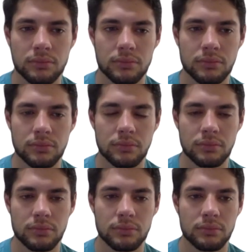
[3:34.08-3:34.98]

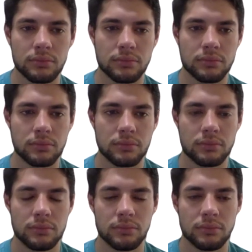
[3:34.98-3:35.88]

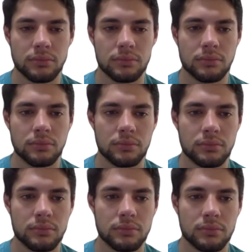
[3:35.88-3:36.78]

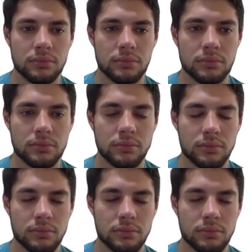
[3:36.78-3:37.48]
The person shown says nothing.